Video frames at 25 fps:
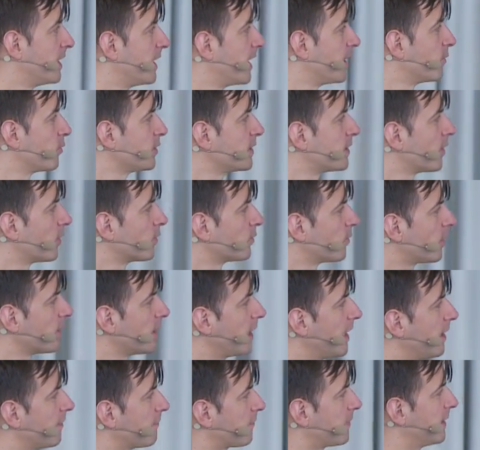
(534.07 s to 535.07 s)
And we don't want
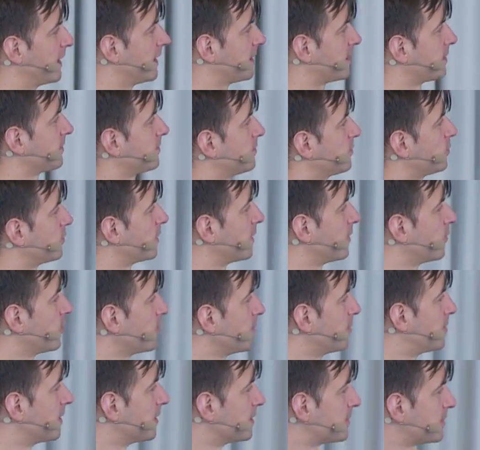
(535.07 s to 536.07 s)
to have that when
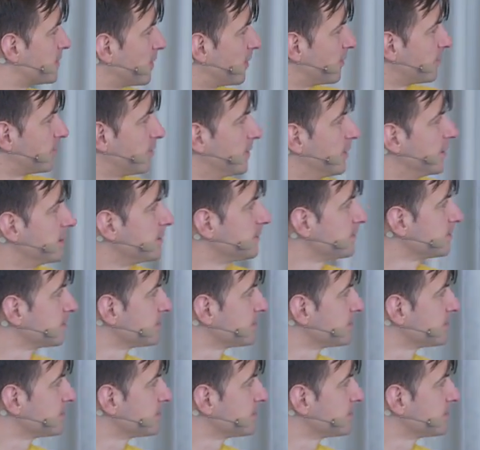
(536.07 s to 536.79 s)
we build software.